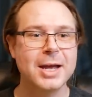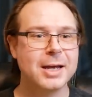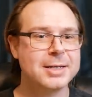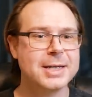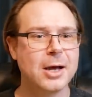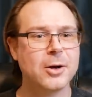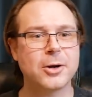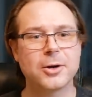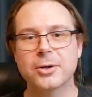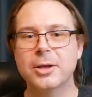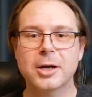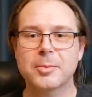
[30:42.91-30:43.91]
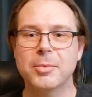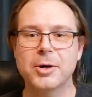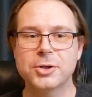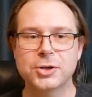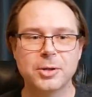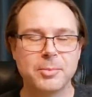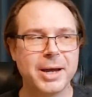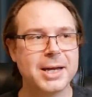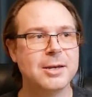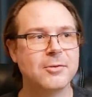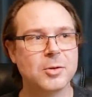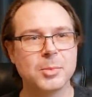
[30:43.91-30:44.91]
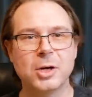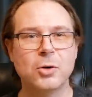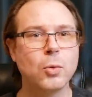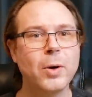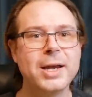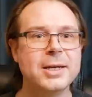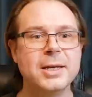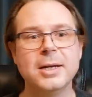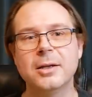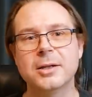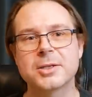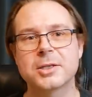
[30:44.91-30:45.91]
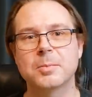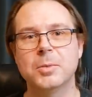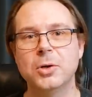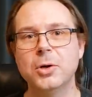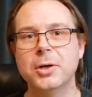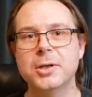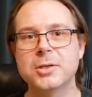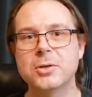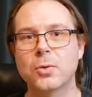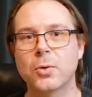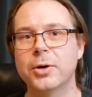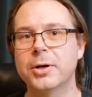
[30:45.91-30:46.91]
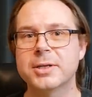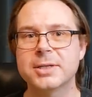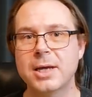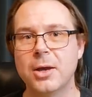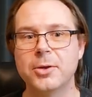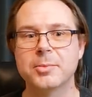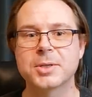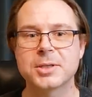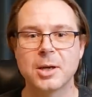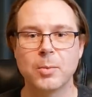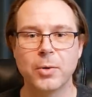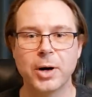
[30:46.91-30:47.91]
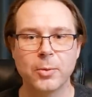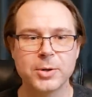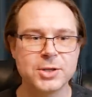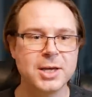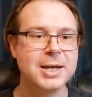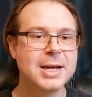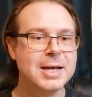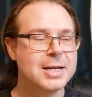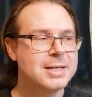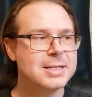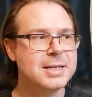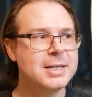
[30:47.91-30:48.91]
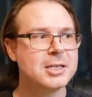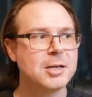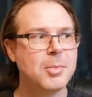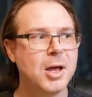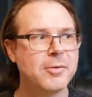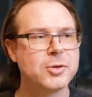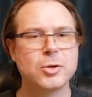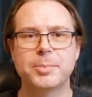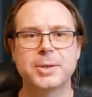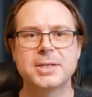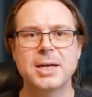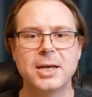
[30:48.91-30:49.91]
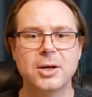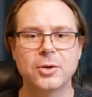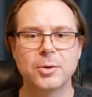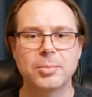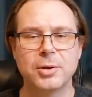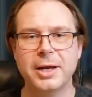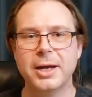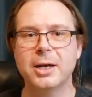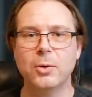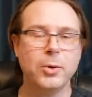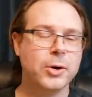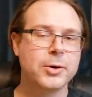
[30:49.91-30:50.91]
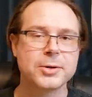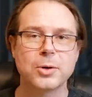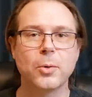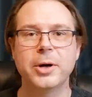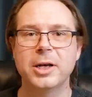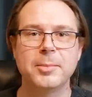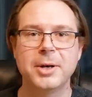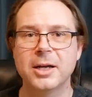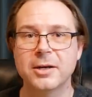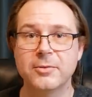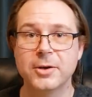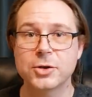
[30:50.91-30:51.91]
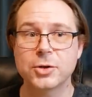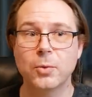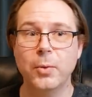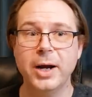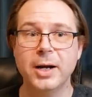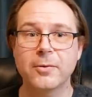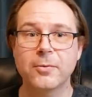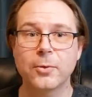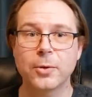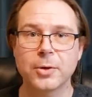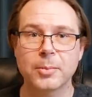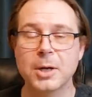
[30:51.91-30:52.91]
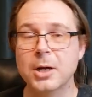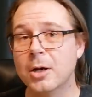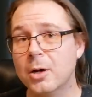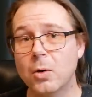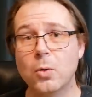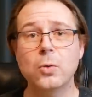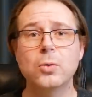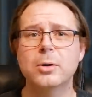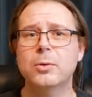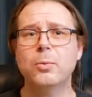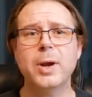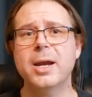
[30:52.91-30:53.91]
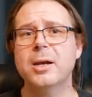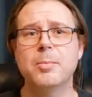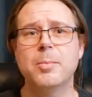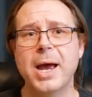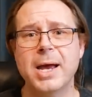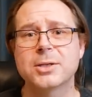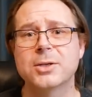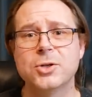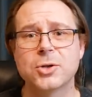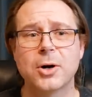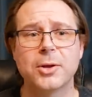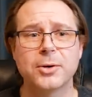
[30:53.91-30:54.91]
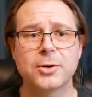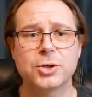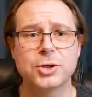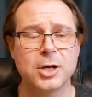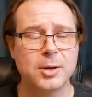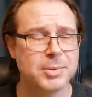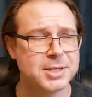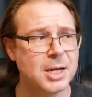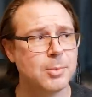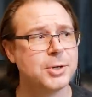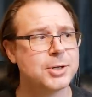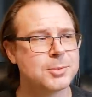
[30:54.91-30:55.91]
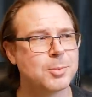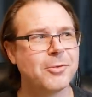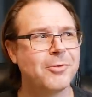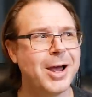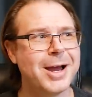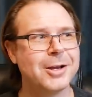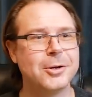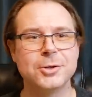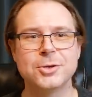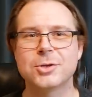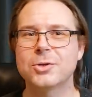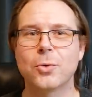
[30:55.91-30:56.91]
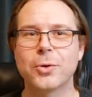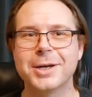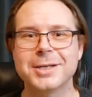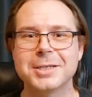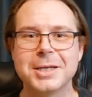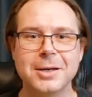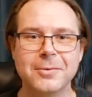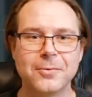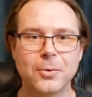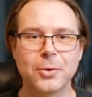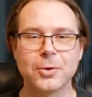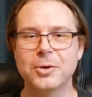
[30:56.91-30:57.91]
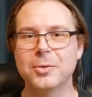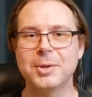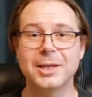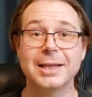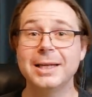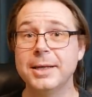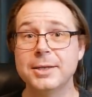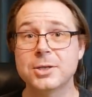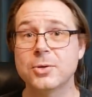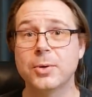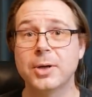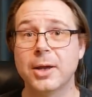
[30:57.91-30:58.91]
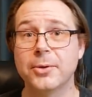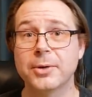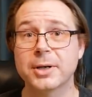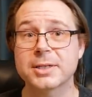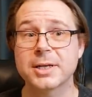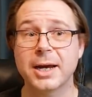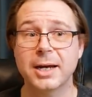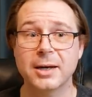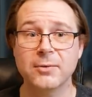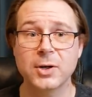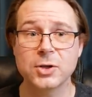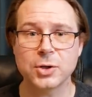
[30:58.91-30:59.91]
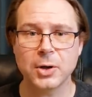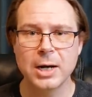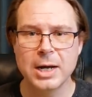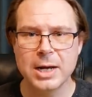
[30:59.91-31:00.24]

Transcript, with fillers: A down-on-her-luck merchant might give them a great deal on some goods in order to sell them somewhere, which then sends them off to a particular planet where there's going to be an adventure waiting for them. Or a random passenger on their ship is able to provide a good story seed for them, and it leads to another exciting adventure.